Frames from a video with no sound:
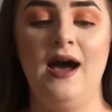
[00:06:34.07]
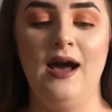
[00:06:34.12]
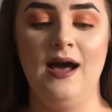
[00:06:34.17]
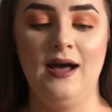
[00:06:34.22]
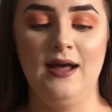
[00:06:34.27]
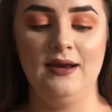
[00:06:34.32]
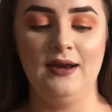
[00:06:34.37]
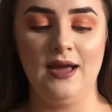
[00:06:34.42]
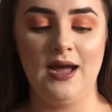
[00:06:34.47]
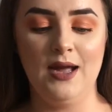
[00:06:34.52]

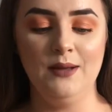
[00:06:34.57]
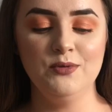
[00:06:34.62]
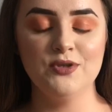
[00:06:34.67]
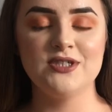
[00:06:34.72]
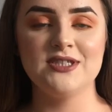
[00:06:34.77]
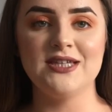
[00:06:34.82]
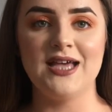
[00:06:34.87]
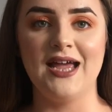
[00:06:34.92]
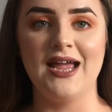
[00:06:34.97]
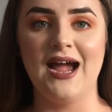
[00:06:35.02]
and I
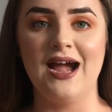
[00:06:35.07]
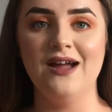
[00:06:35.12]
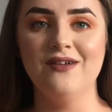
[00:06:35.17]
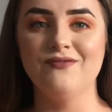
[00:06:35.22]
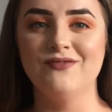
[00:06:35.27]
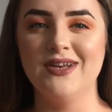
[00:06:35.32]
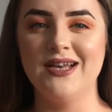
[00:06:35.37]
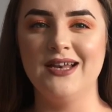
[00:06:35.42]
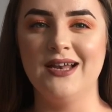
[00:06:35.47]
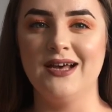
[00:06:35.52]
must say I
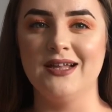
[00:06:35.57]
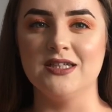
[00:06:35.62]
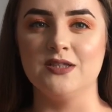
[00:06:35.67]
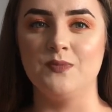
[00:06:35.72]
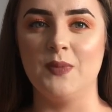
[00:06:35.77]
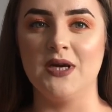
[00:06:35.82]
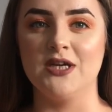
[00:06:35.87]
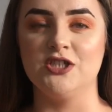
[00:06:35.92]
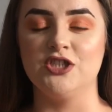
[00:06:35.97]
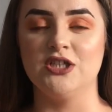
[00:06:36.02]
really like this
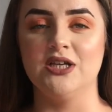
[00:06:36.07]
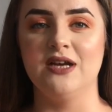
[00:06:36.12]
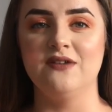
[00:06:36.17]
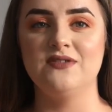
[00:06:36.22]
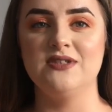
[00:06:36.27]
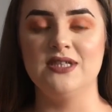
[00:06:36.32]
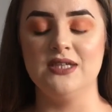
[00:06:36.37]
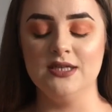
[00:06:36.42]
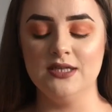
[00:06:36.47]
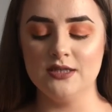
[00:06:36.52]
packaging I've
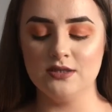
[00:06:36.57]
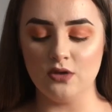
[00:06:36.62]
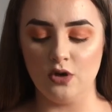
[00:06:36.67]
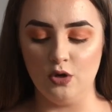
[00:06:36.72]
seen his